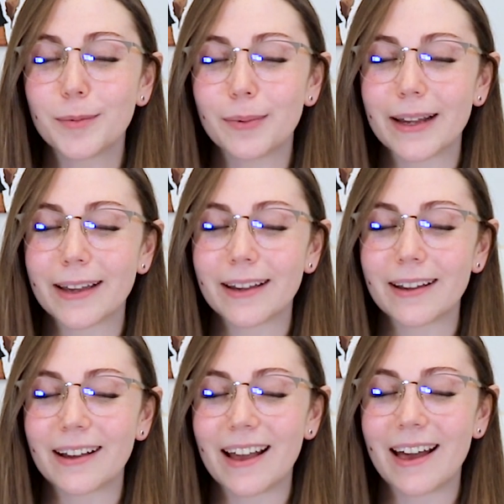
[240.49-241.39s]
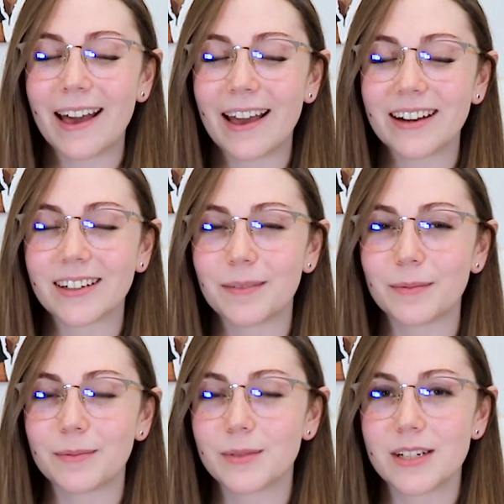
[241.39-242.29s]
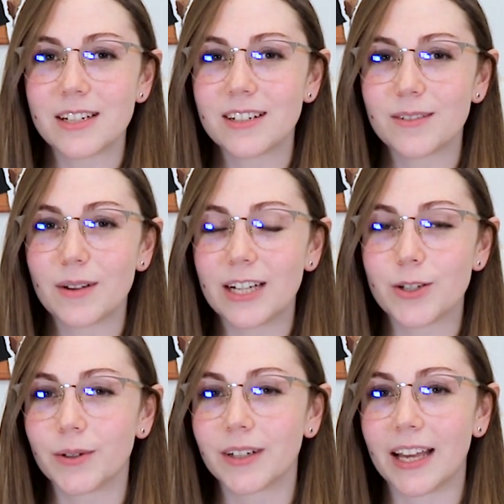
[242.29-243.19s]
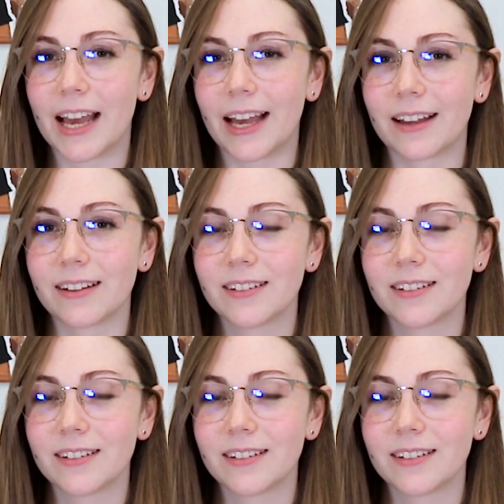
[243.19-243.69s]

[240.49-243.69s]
breaker, I hate it, I don't care.